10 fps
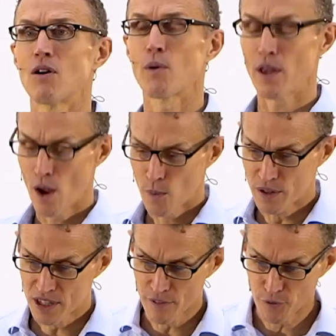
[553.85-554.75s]
Or we,
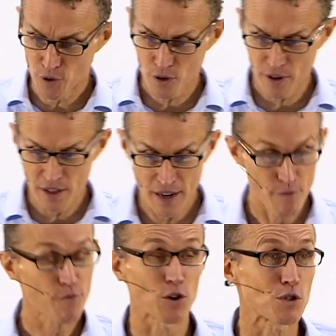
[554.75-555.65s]
we see further in,
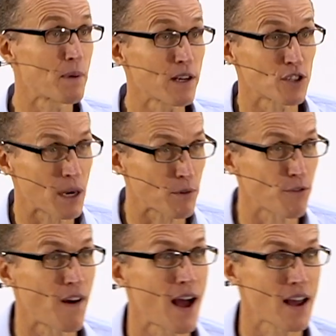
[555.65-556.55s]
in 1 Peter chapter
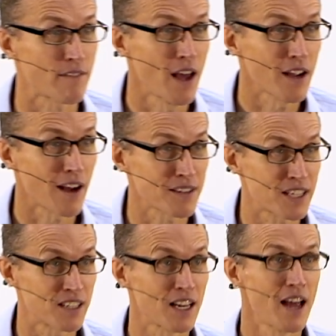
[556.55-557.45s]
5, God
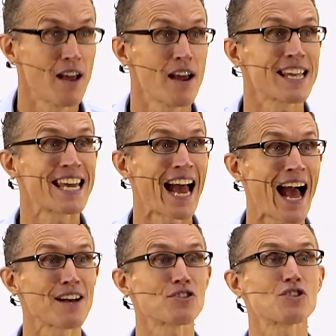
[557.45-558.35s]
says,
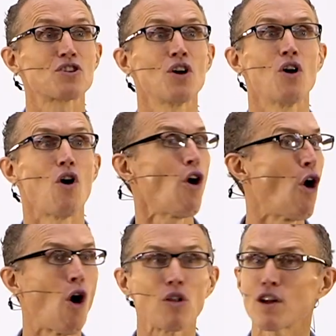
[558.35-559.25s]
Cast
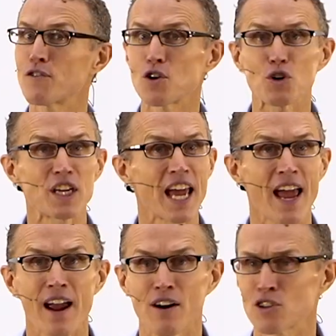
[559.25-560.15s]
all of your
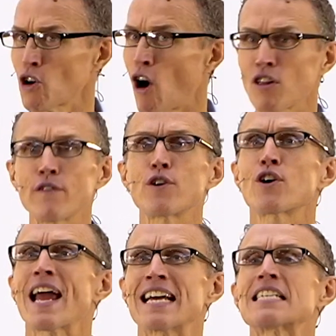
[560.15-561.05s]
cares, all of
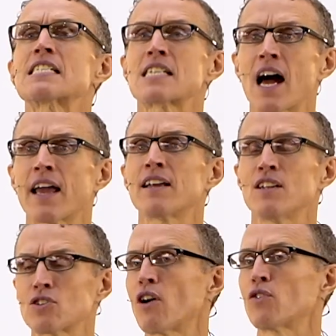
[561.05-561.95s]
your
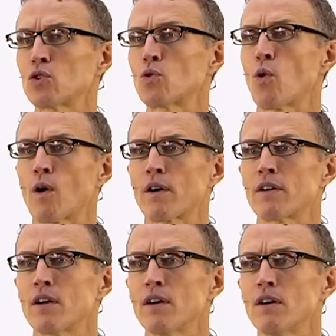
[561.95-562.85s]
anxieties on the
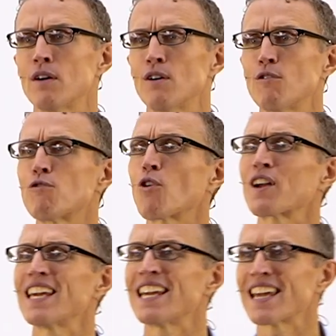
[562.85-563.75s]
Lord, for
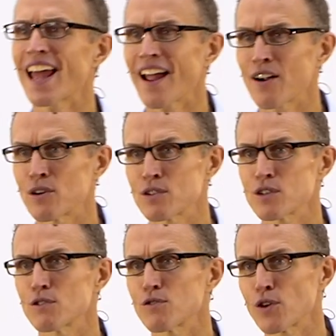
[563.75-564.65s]
he
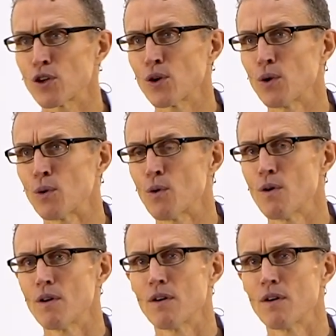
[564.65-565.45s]
cares for you